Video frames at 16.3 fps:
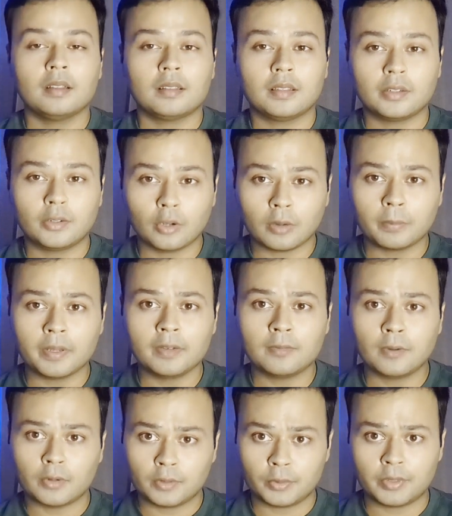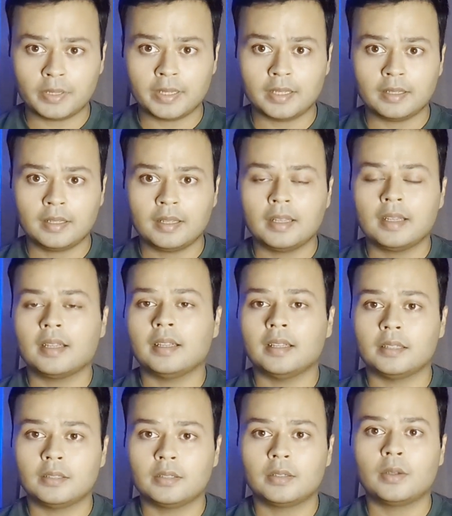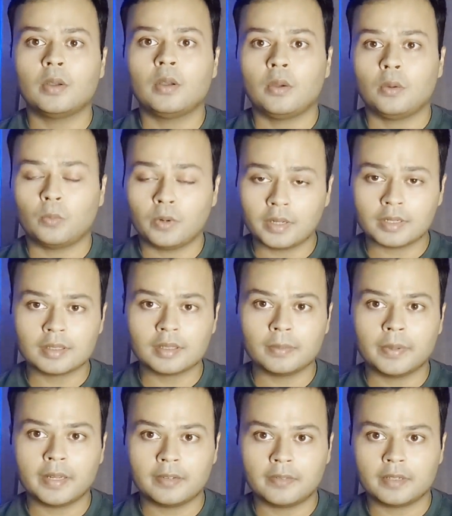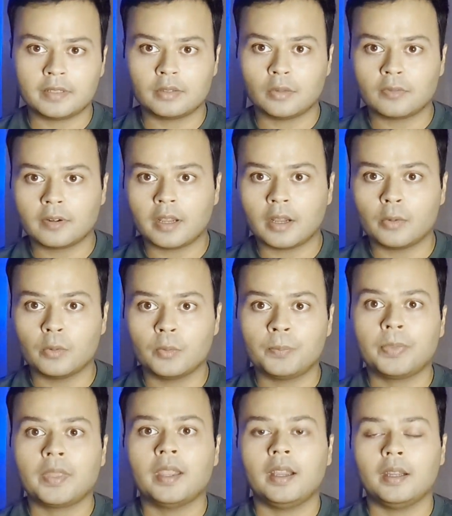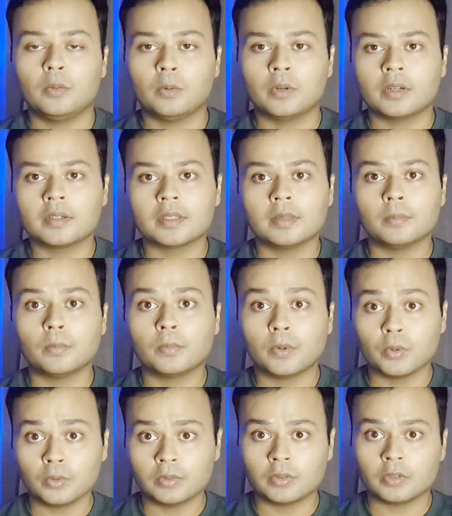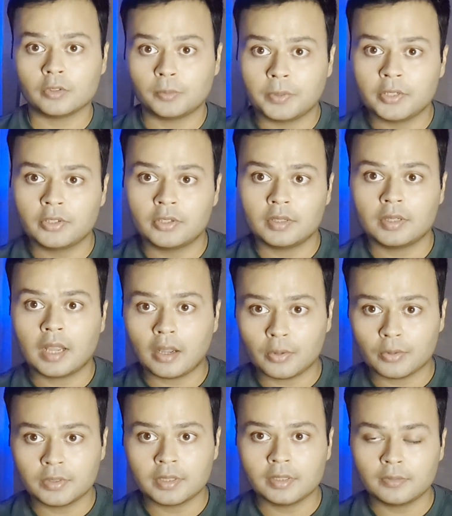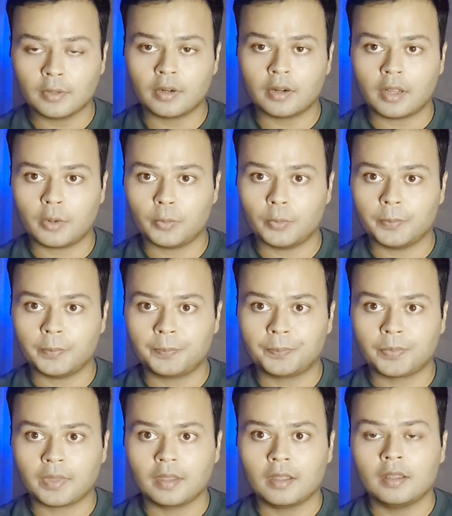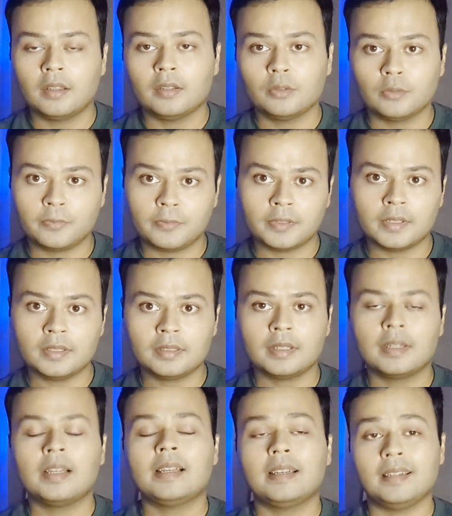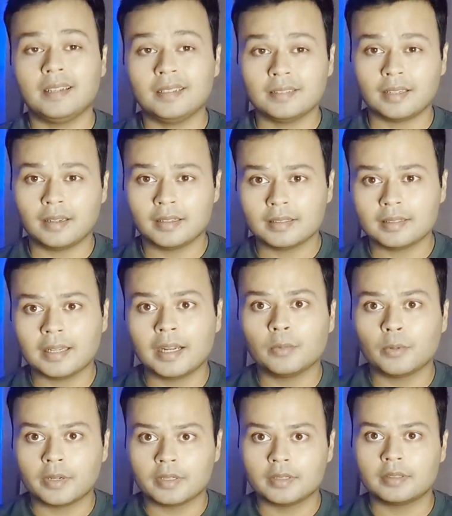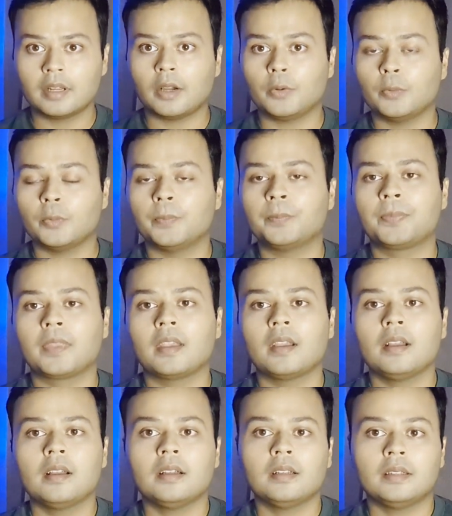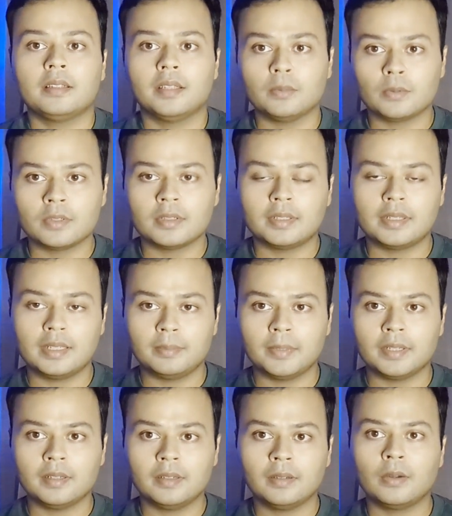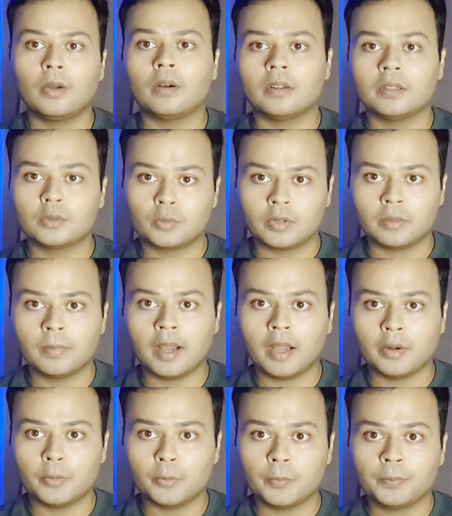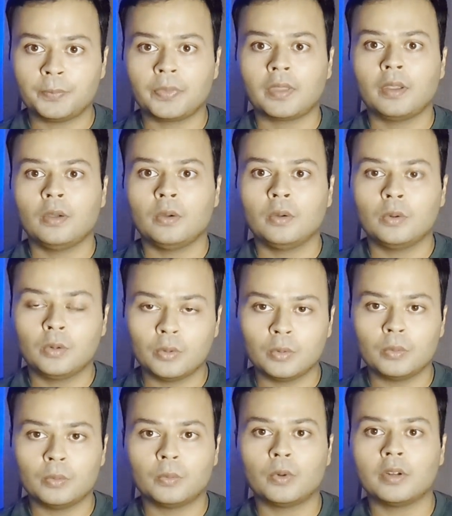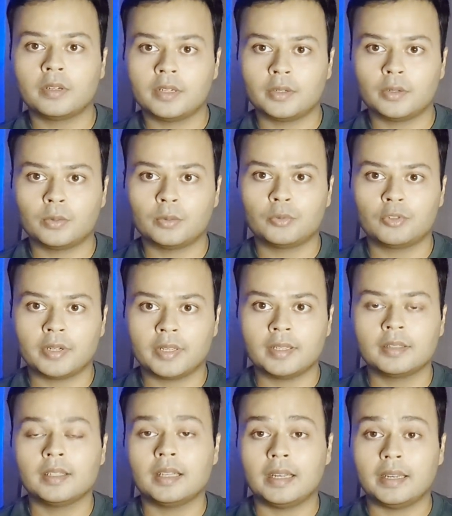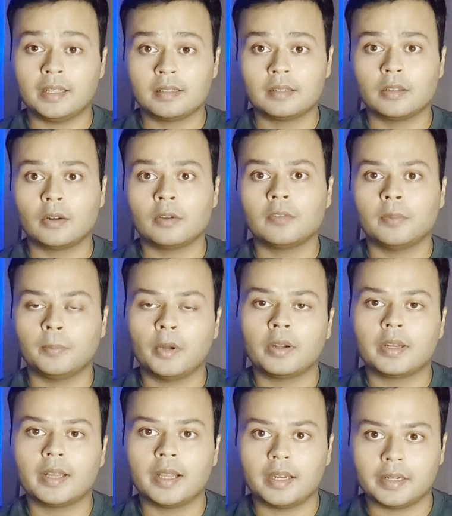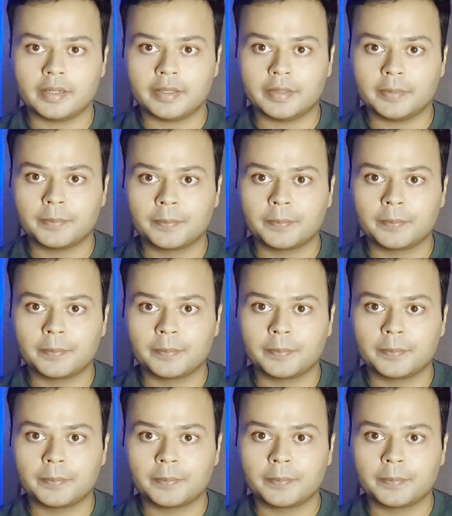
The topic for today is what are the benefits of Rahu and what are the most auspicious houses for Rahu. So, first, let's understand what is Rahu. There was a demon called Swarbhanu who wanted to drink the elixir of immortality.